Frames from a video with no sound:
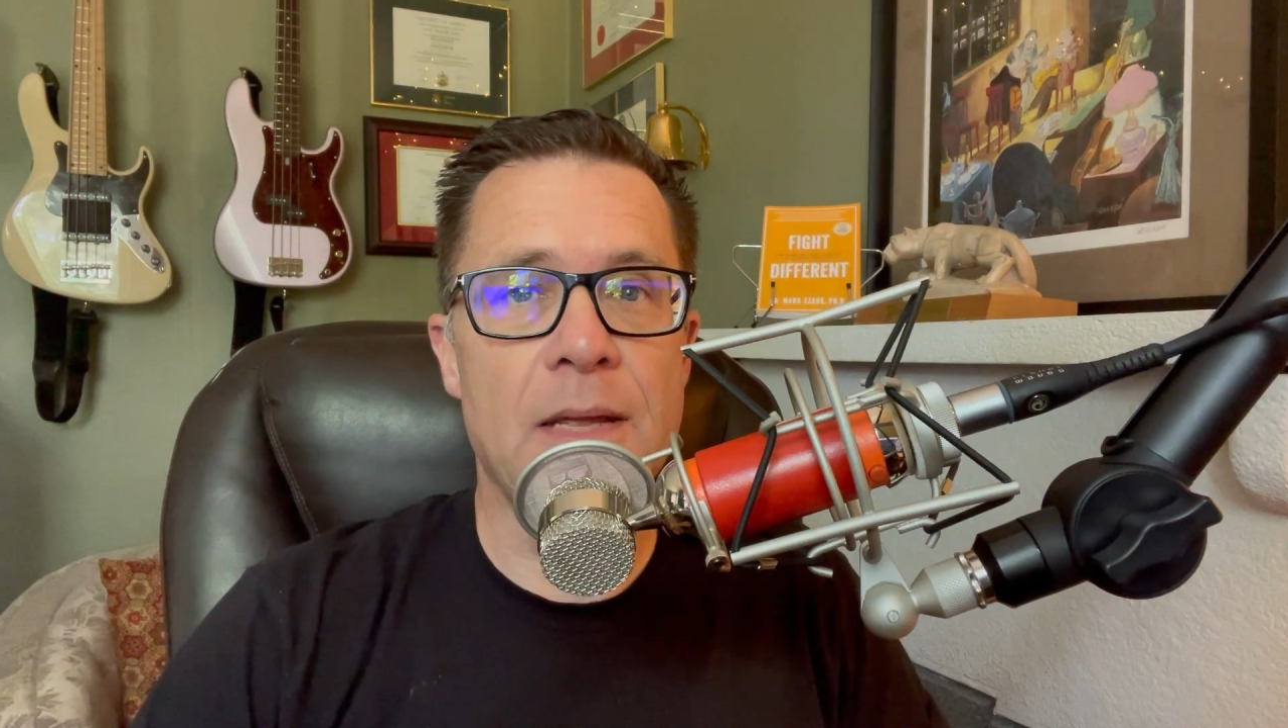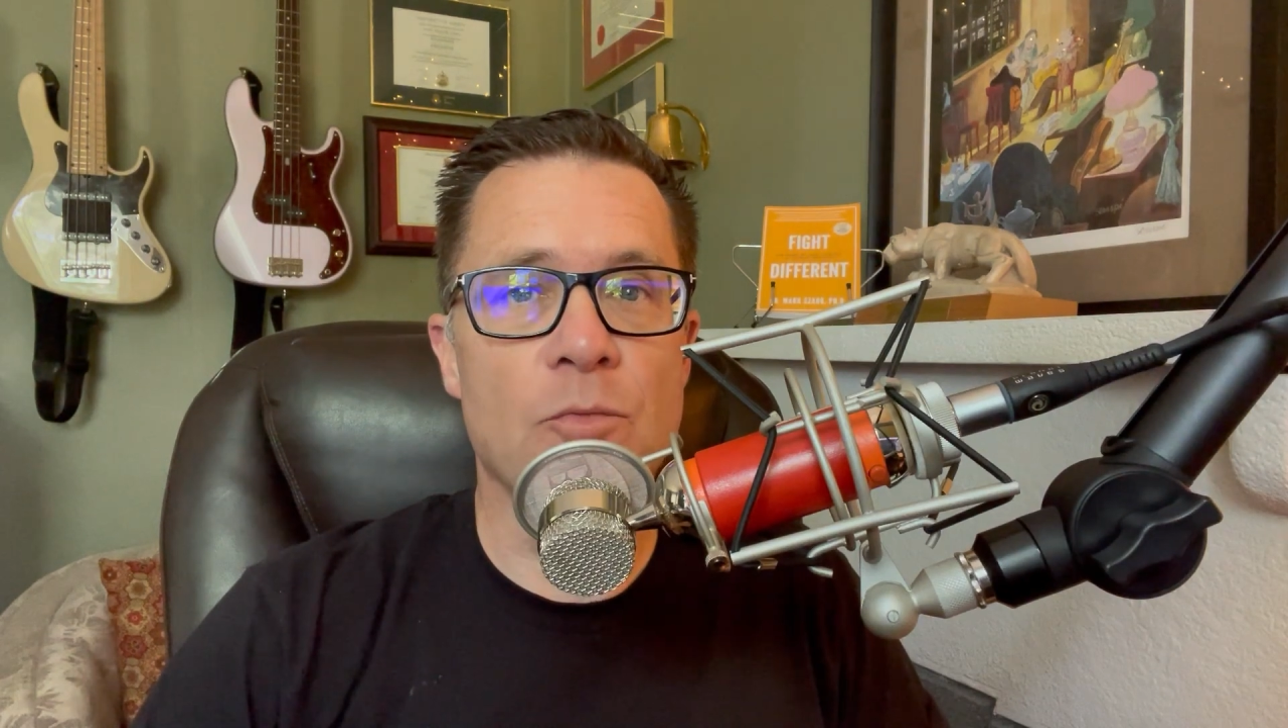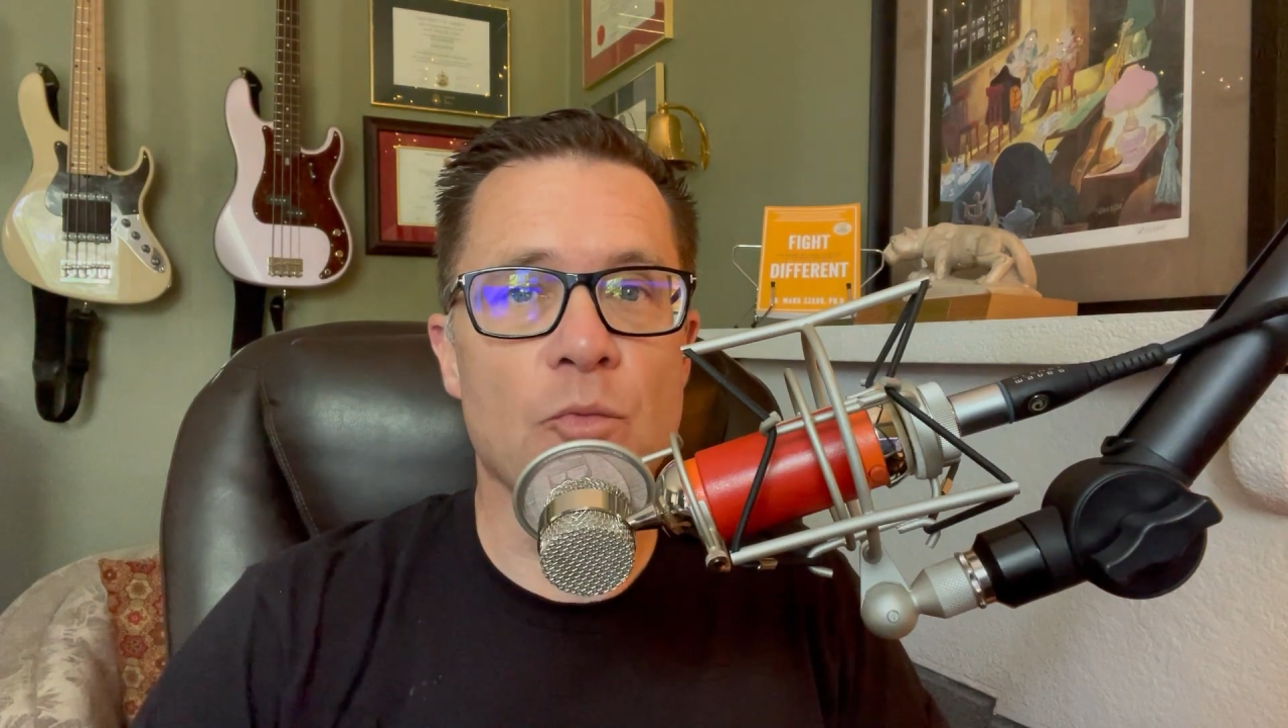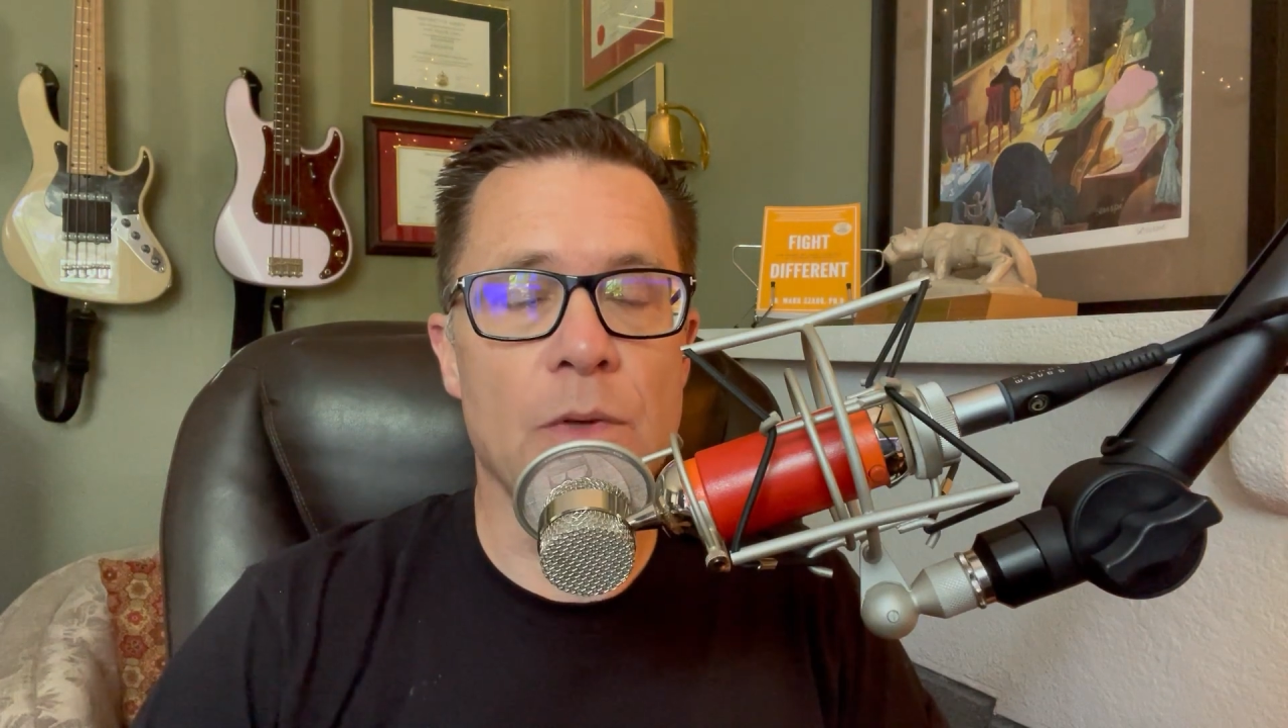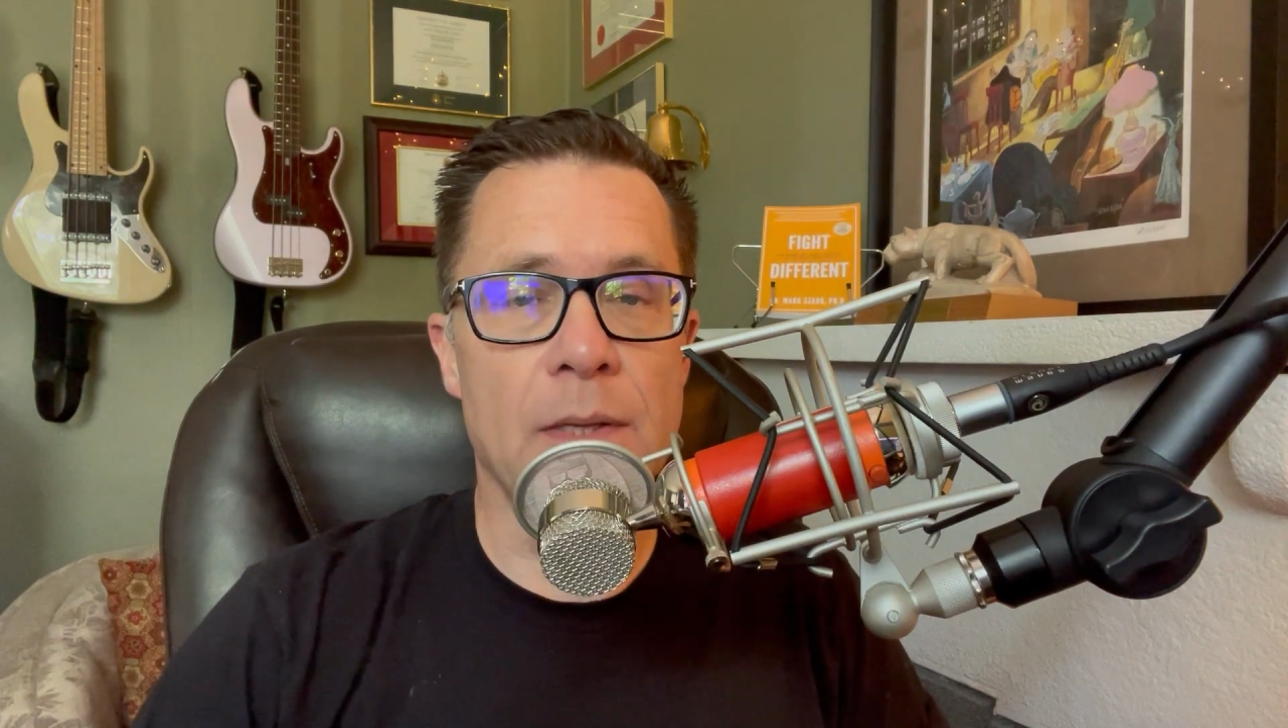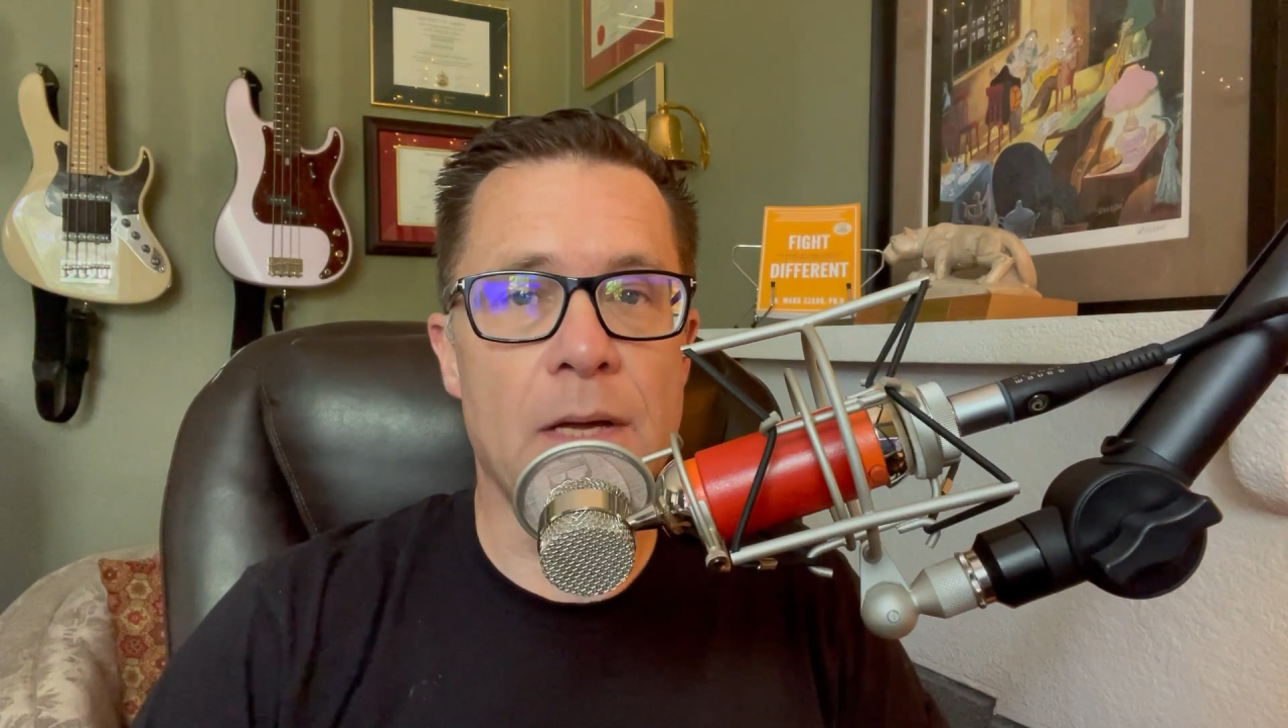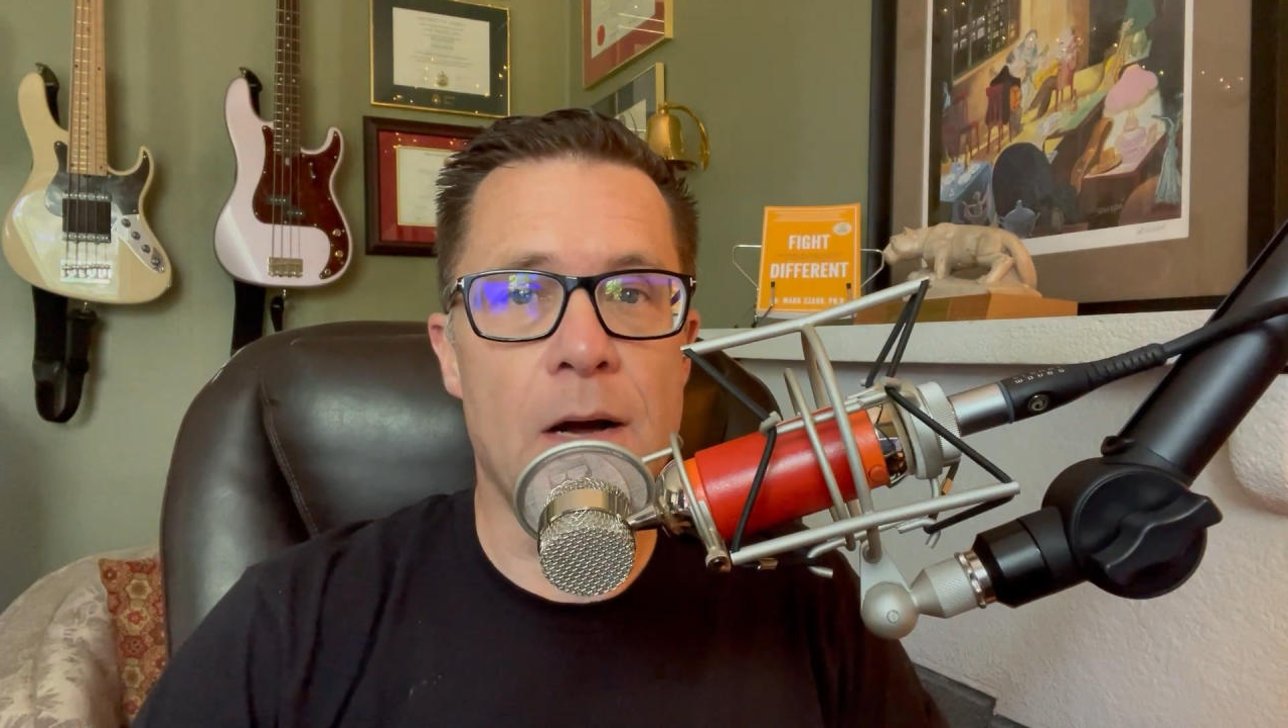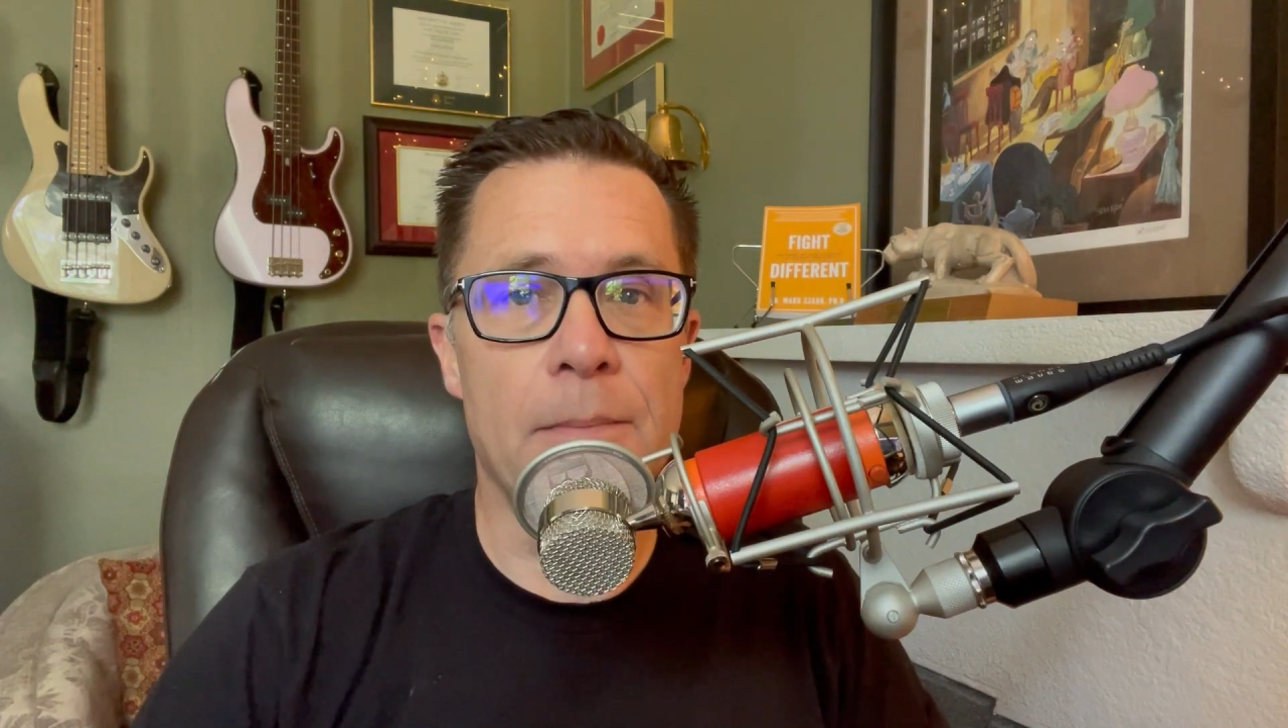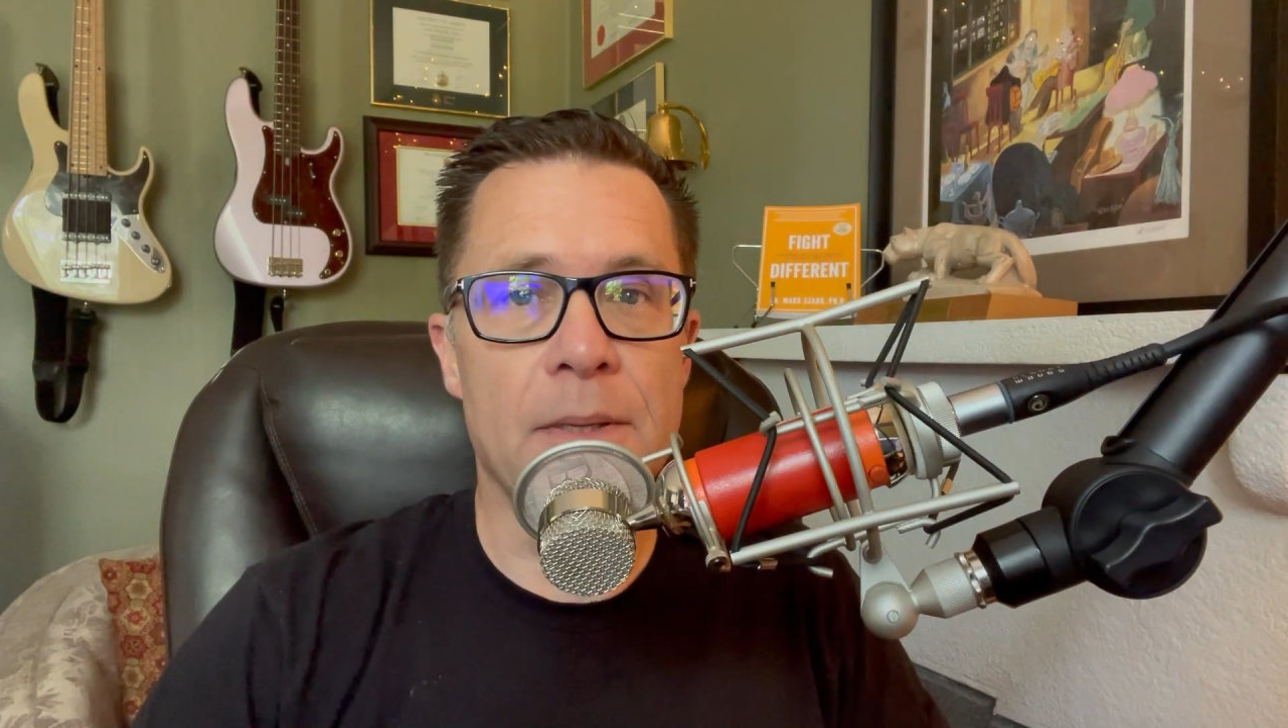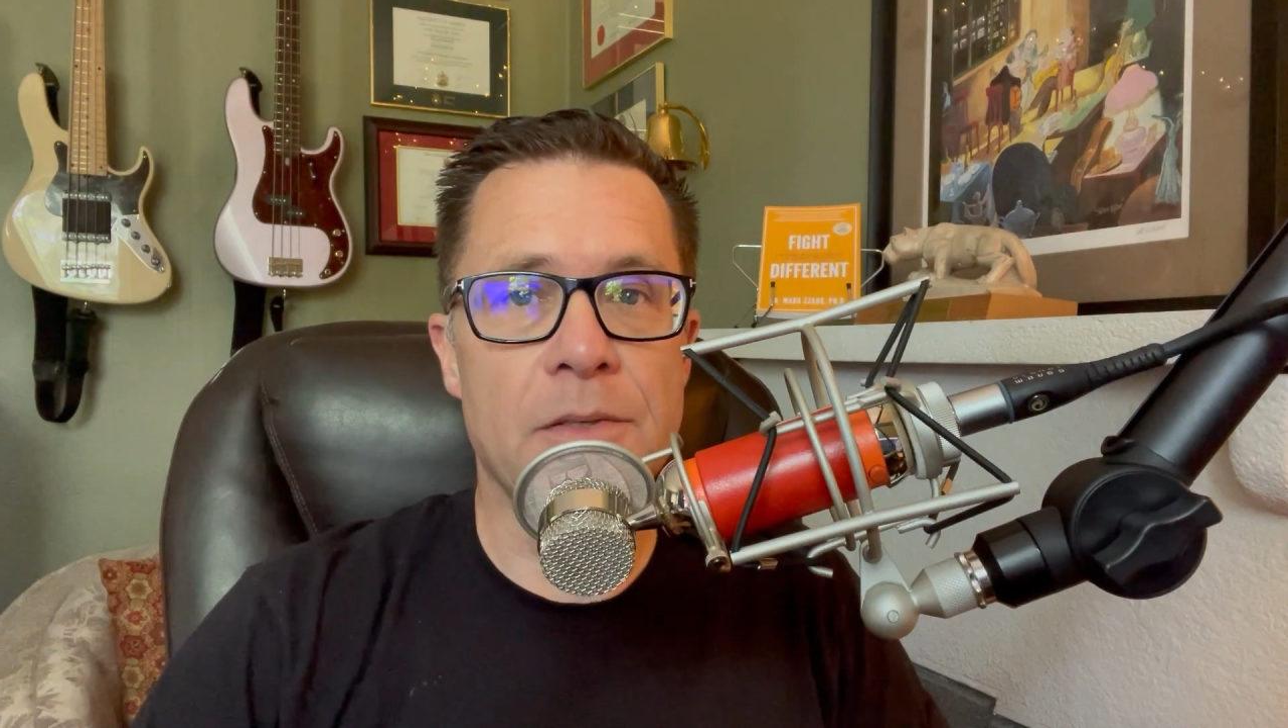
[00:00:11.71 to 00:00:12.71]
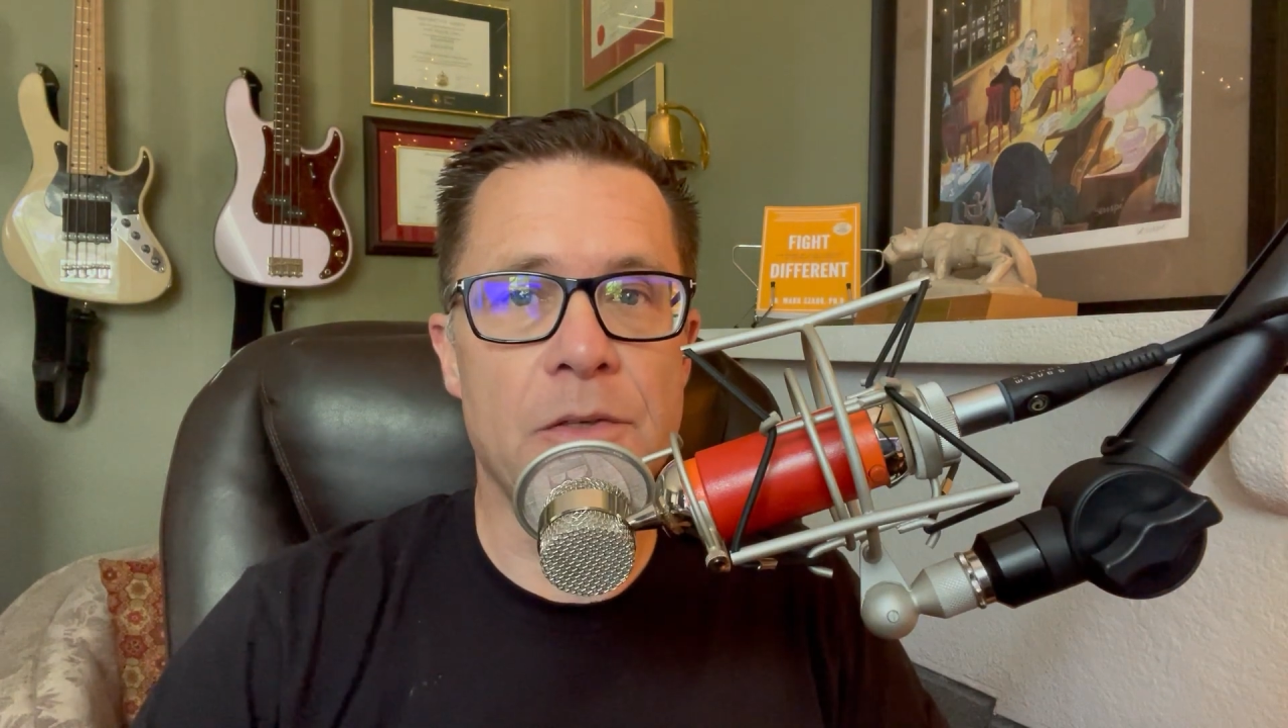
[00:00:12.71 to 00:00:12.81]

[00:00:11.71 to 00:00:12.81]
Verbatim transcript: in really complex